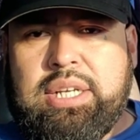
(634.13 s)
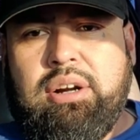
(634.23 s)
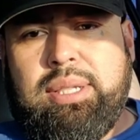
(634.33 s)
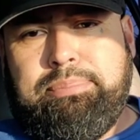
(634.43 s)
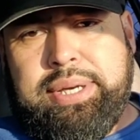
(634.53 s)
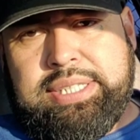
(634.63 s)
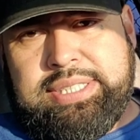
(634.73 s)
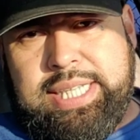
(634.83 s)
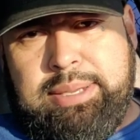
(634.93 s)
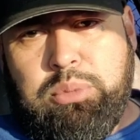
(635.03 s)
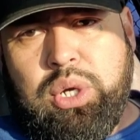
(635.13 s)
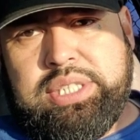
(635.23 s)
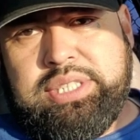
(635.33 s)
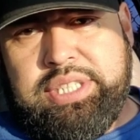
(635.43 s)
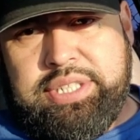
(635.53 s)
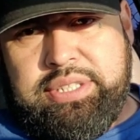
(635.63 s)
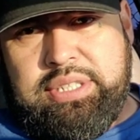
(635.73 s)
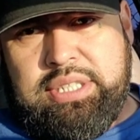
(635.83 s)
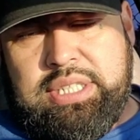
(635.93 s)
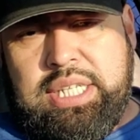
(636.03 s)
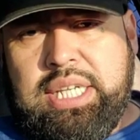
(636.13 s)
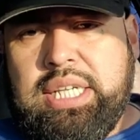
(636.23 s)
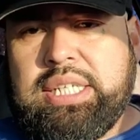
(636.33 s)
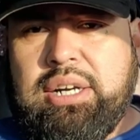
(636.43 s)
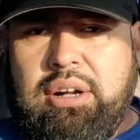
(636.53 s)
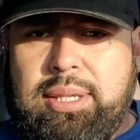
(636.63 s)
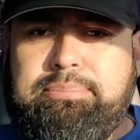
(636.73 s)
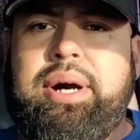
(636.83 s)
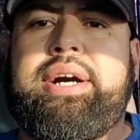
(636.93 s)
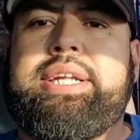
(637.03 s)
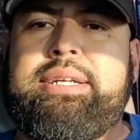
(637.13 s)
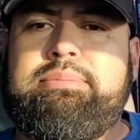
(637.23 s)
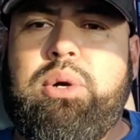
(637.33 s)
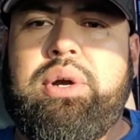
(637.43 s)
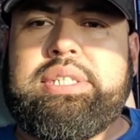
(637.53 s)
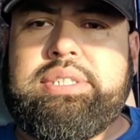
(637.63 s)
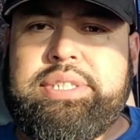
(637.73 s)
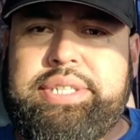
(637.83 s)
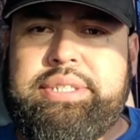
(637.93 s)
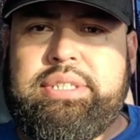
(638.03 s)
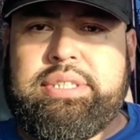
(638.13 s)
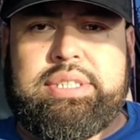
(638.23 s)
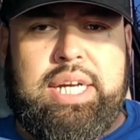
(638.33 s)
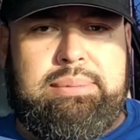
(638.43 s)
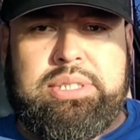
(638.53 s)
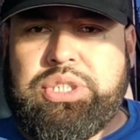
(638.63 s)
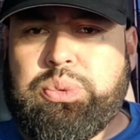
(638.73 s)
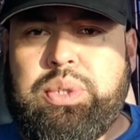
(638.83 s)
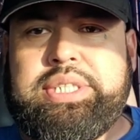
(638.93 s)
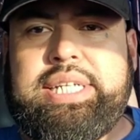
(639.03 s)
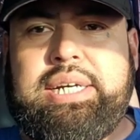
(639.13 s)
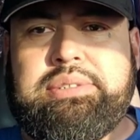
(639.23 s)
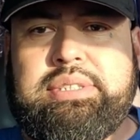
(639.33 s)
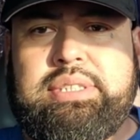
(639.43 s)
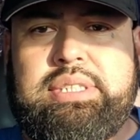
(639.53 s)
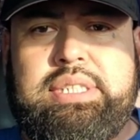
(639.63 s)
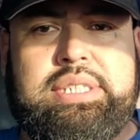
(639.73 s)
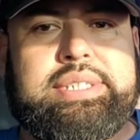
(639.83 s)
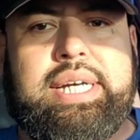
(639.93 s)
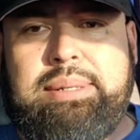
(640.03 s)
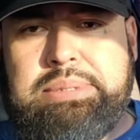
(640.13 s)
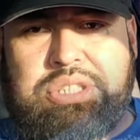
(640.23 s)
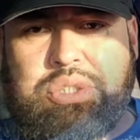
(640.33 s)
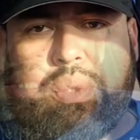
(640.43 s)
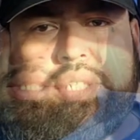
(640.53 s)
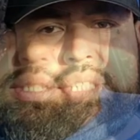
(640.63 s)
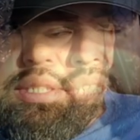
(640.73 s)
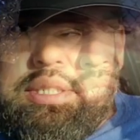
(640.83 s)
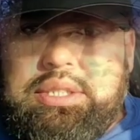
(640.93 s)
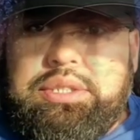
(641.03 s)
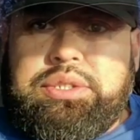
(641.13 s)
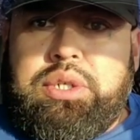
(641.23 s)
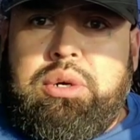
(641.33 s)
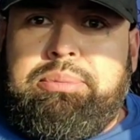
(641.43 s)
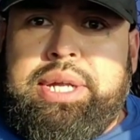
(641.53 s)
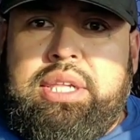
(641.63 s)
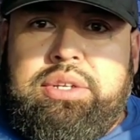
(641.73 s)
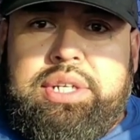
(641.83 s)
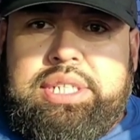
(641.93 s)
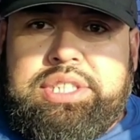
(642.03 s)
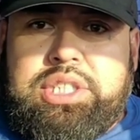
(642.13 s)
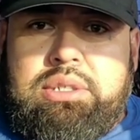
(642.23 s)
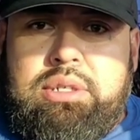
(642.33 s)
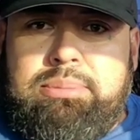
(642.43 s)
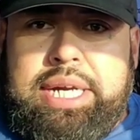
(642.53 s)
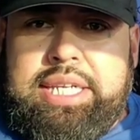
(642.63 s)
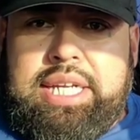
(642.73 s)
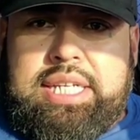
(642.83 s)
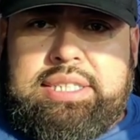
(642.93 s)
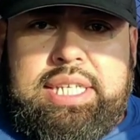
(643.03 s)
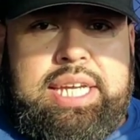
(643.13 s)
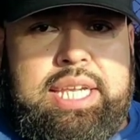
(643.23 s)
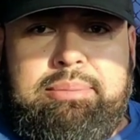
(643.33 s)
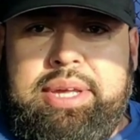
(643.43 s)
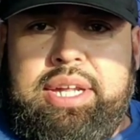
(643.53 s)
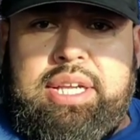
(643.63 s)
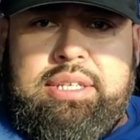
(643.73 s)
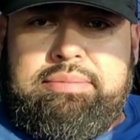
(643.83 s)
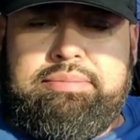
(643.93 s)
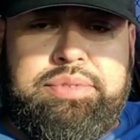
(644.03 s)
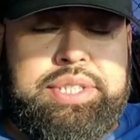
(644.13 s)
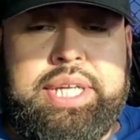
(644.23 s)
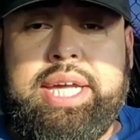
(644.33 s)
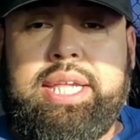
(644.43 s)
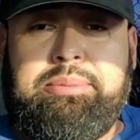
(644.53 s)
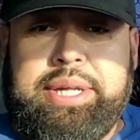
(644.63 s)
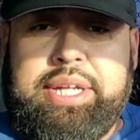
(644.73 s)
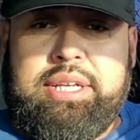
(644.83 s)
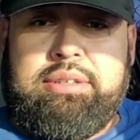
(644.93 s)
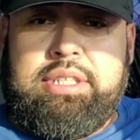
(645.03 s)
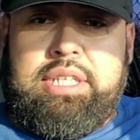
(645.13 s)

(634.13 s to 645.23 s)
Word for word: Call upon his name while he's near. Call upon him while he's near. Time is running out. Time is short. So be alert and sober-minded, because the enemy, the enemy,